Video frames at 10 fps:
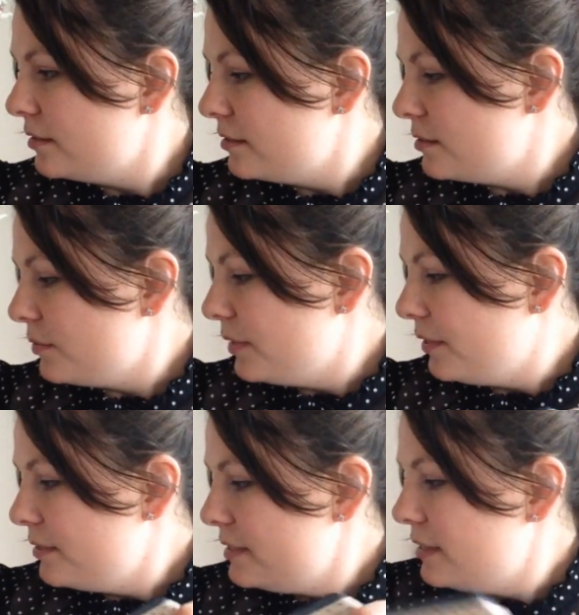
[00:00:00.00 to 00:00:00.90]
So
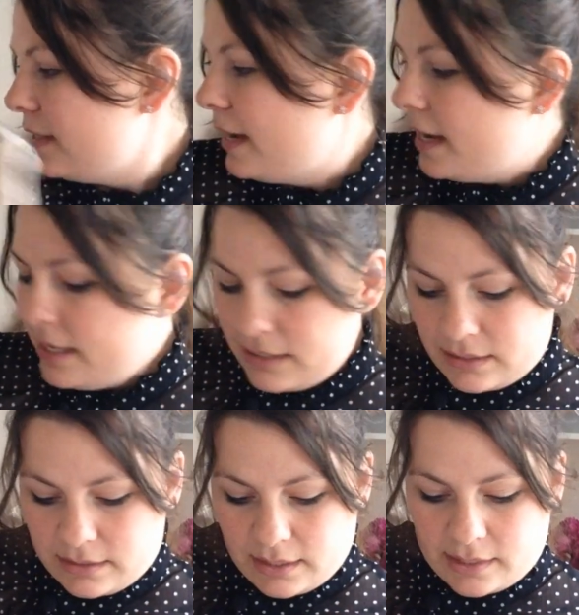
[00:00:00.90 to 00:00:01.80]
there's
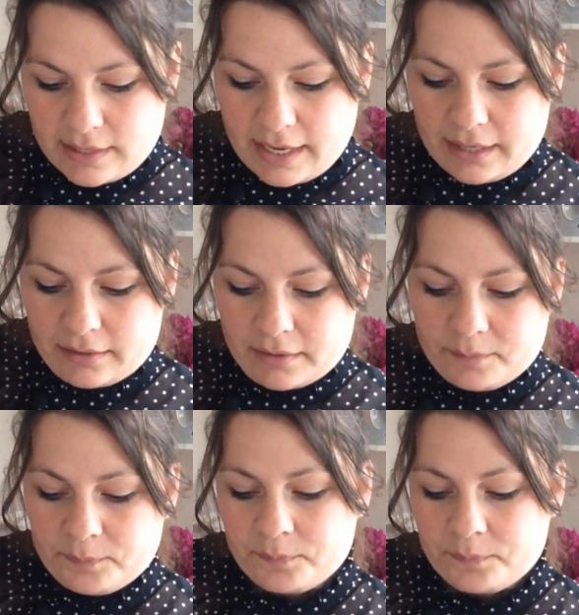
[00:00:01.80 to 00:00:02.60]
that. And then